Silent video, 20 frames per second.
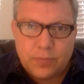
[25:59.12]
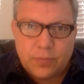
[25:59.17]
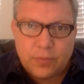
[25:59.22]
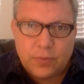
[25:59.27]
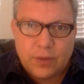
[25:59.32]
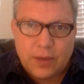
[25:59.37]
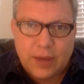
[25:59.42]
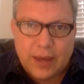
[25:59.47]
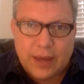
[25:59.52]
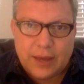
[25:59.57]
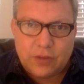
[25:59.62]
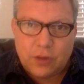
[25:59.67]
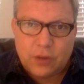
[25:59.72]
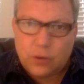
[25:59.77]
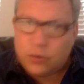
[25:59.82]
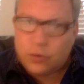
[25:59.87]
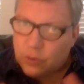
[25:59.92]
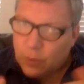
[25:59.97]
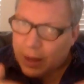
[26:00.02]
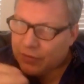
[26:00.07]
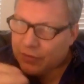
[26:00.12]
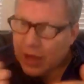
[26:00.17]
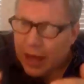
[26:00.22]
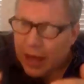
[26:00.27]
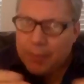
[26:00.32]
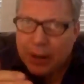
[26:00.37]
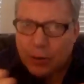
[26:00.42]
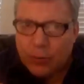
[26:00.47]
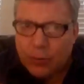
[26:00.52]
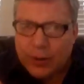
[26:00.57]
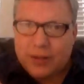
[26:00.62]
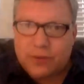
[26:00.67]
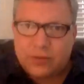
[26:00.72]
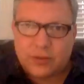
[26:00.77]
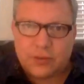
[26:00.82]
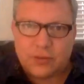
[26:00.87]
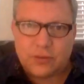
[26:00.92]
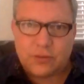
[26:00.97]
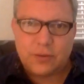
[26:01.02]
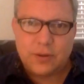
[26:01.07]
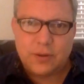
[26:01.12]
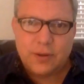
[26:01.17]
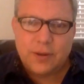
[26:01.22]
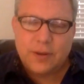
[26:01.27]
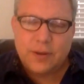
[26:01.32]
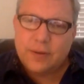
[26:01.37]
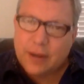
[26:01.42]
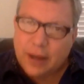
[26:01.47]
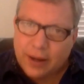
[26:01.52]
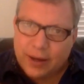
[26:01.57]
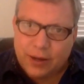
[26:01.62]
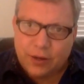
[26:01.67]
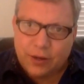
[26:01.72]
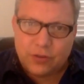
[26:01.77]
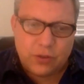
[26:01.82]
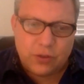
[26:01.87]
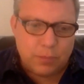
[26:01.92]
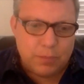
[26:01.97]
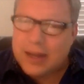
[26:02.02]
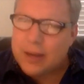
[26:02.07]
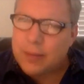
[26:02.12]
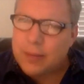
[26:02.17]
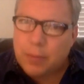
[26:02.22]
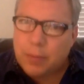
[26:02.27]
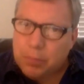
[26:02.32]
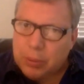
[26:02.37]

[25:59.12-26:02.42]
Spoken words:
Okay, so I've got my reasons. Now here's the minimum